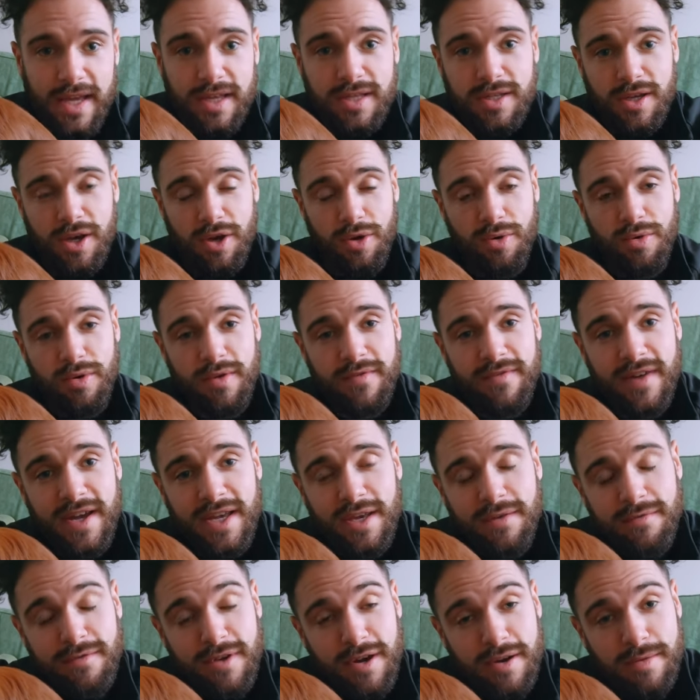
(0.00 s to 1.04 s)
So thank
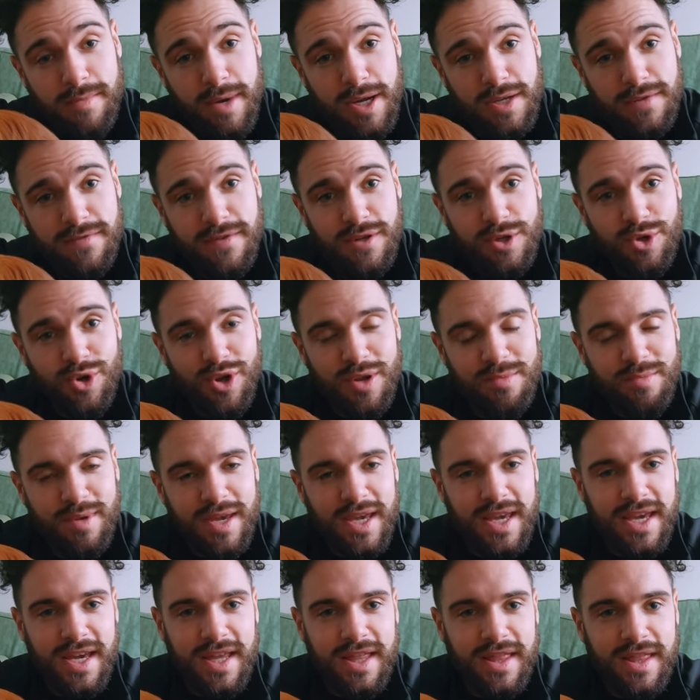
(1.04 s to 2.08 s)
you very much for joining
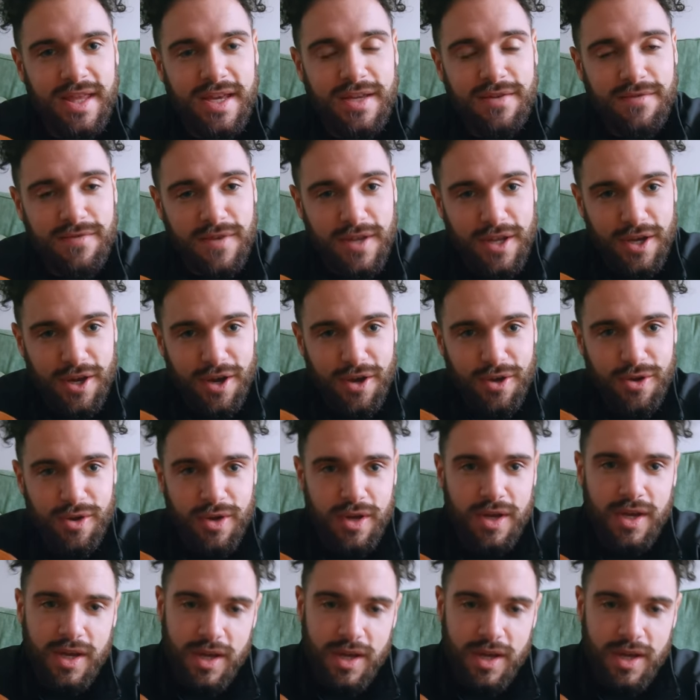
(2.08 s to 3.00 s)
me in this video,